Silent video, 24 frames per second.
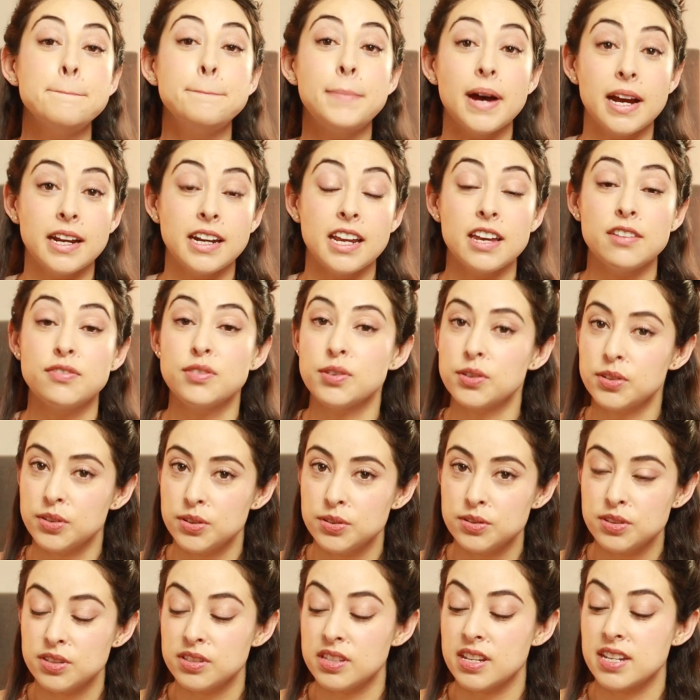But if you're
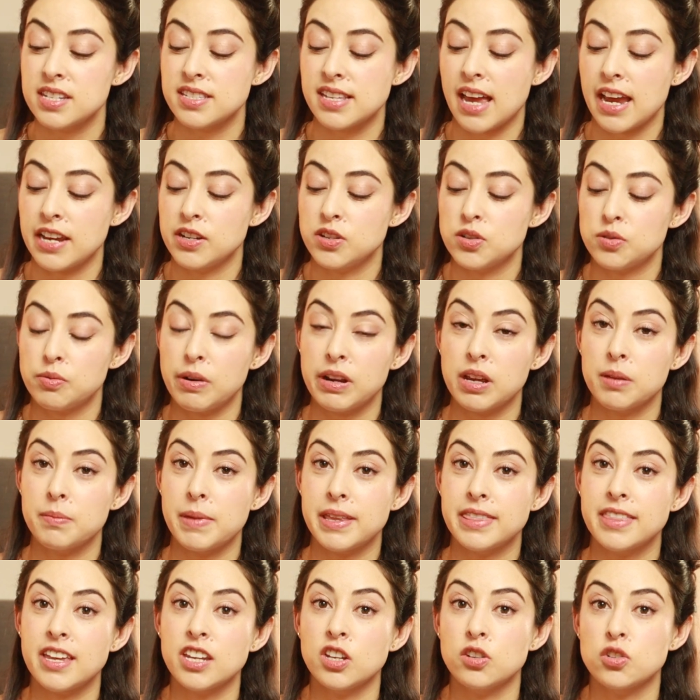new to this, I do
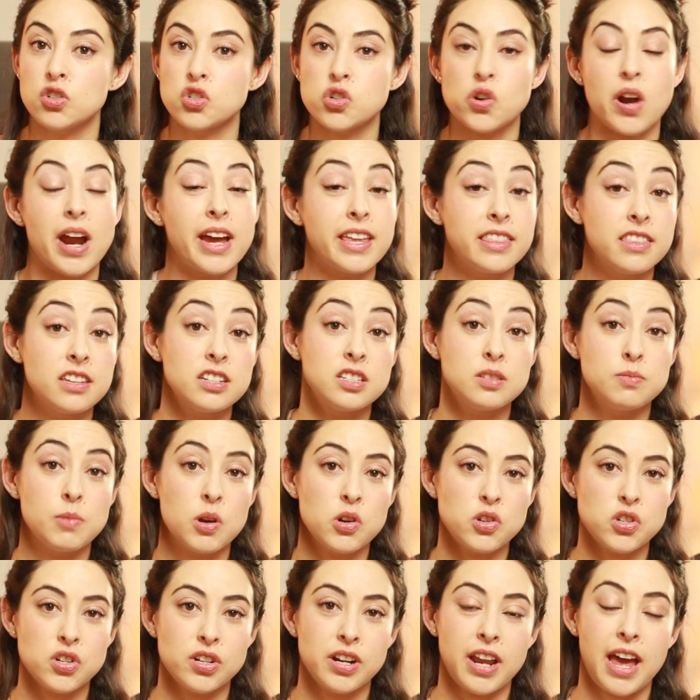recommend that you try this
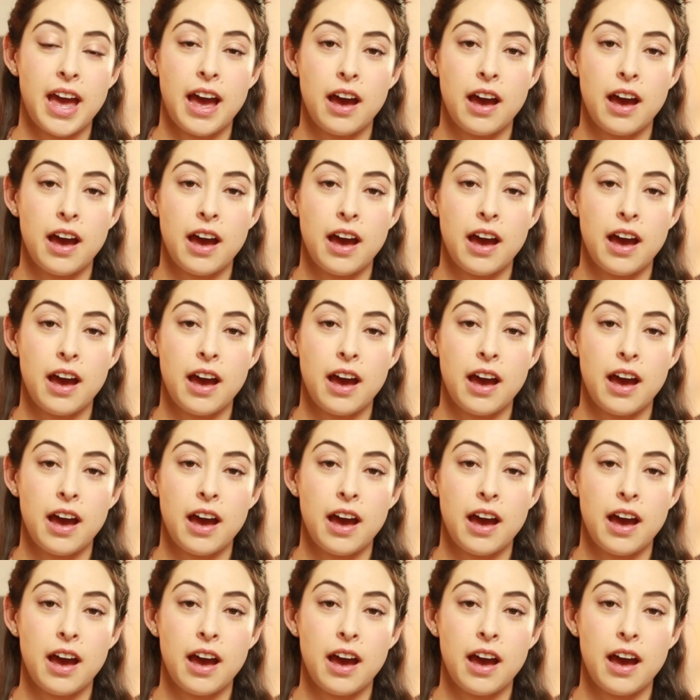motion